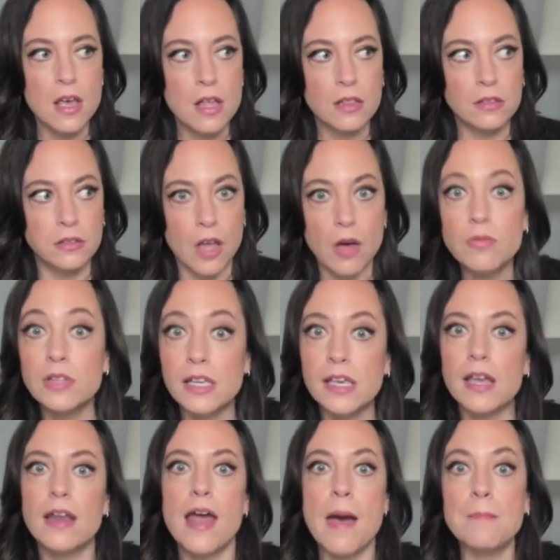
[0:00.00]
lonely
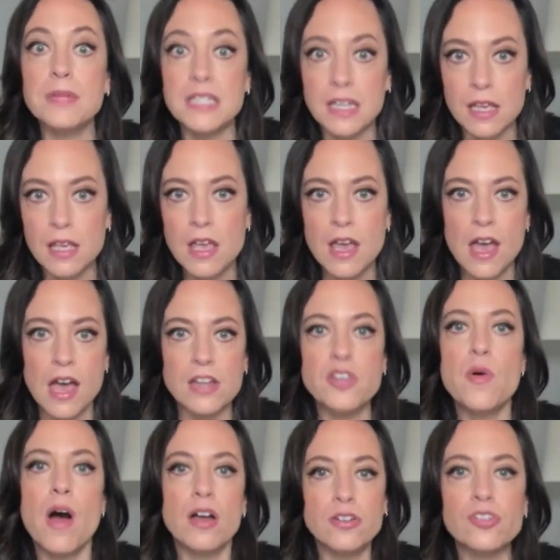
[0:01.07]
and empty. And
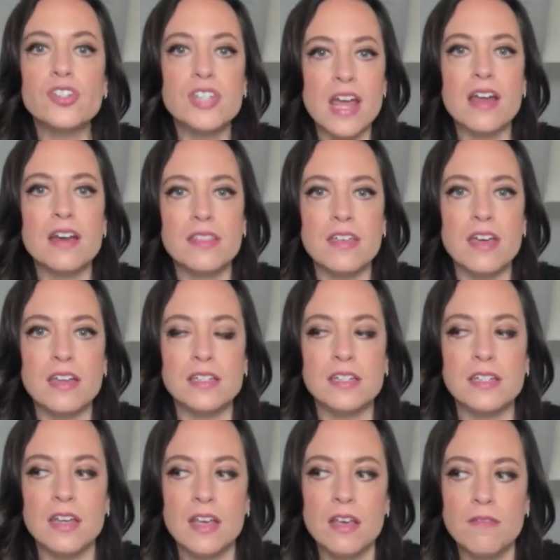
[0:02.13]
you understand
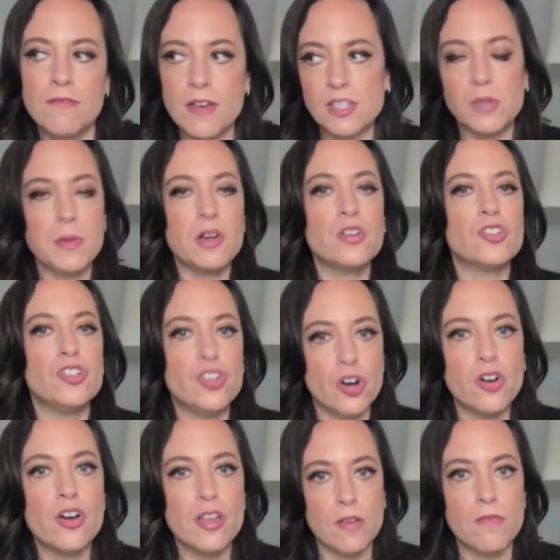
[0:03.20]
that Vesemir is
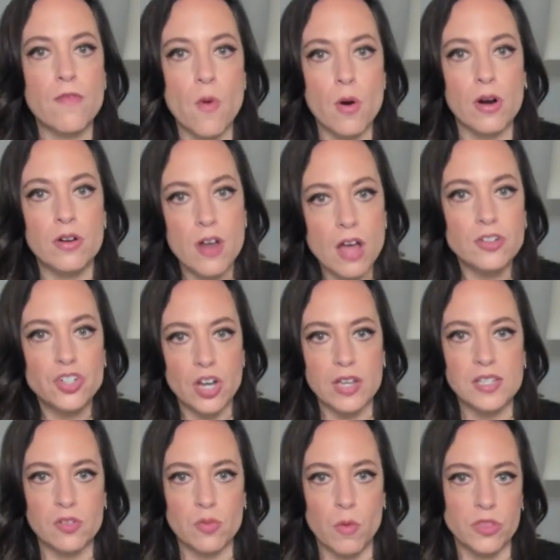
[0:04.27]
yearning for not
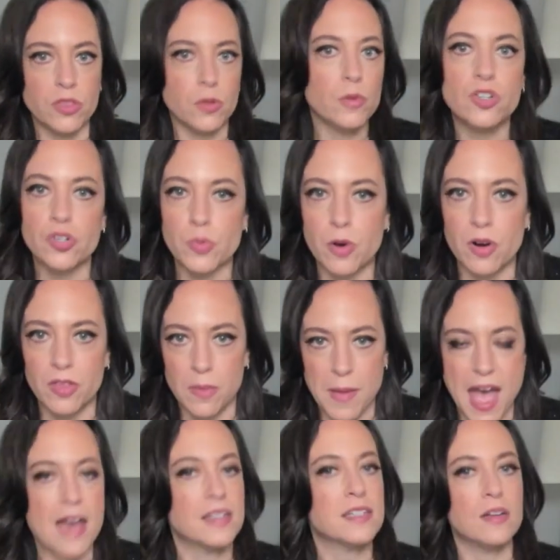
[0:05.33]
just what the Witchers were in the
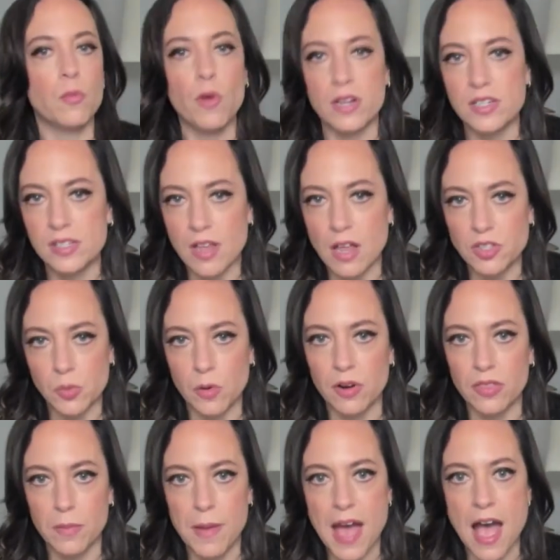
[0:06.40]
past and what his sons were
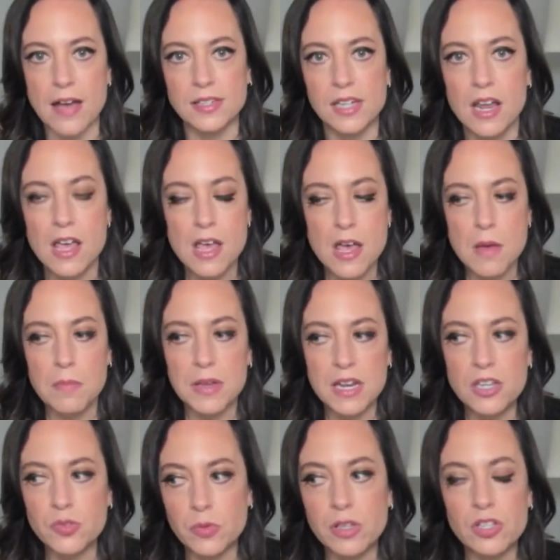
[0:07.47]
in the past, but
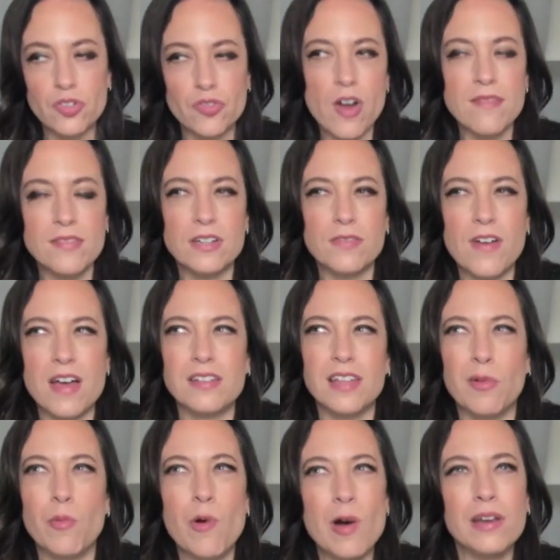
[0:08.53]
he's really striving to find,
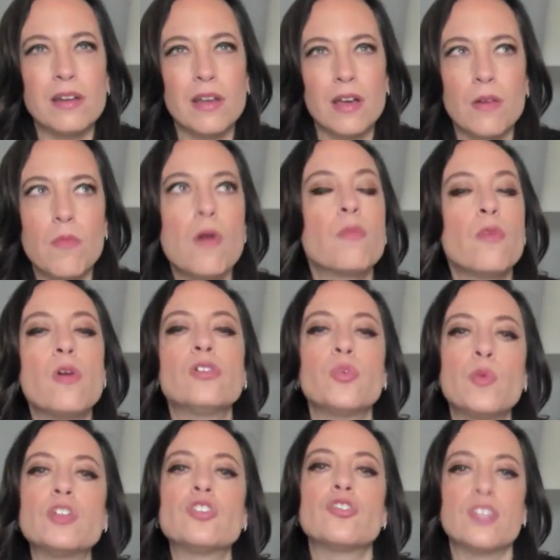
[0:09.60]
like, what what role do
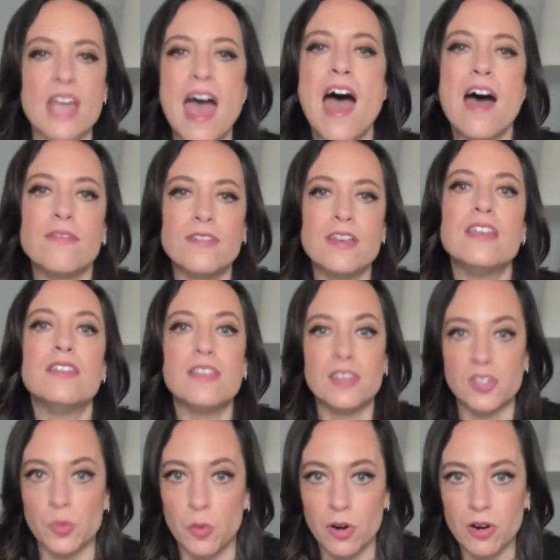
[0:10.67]
witchers have in
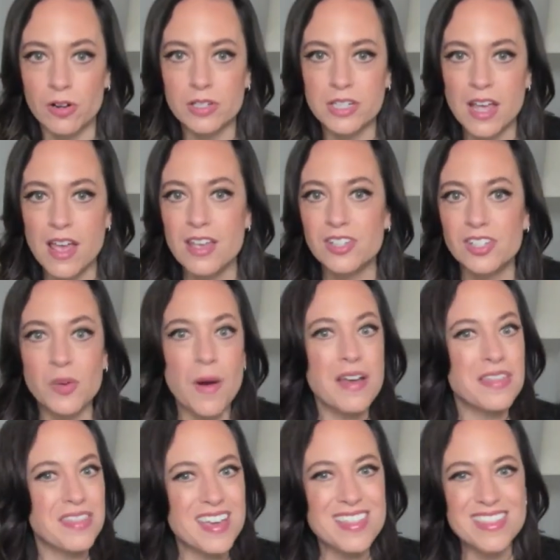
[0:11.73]
this world? So I
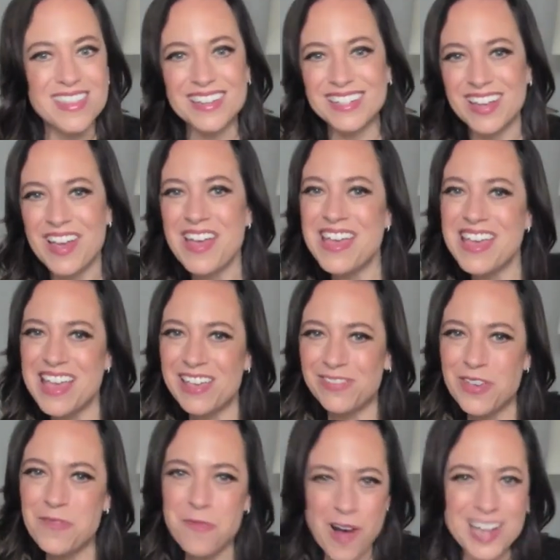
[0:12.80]
think that
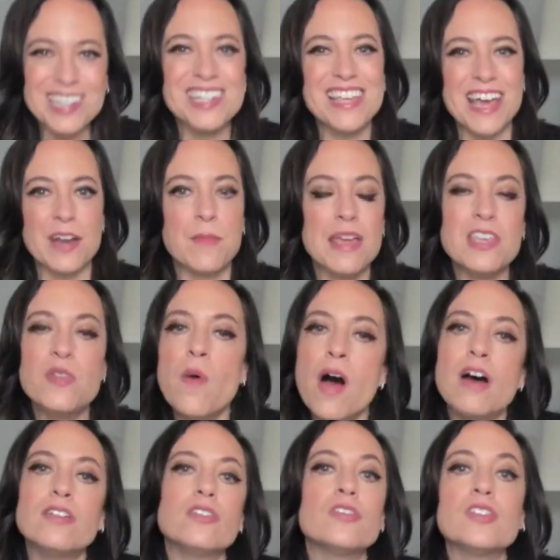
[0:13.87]
if you've watched the anime, you
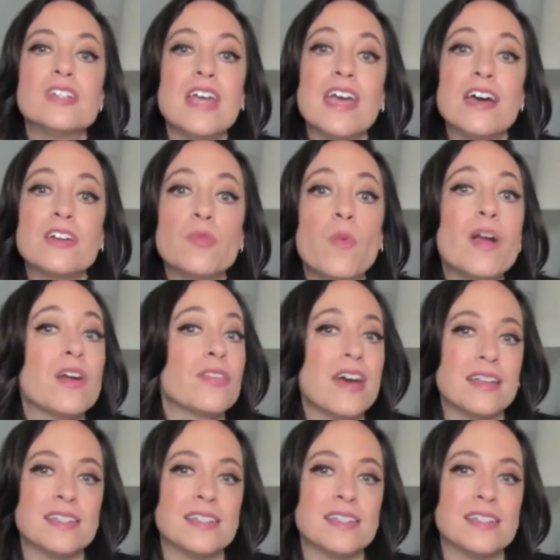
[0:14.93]
understand where that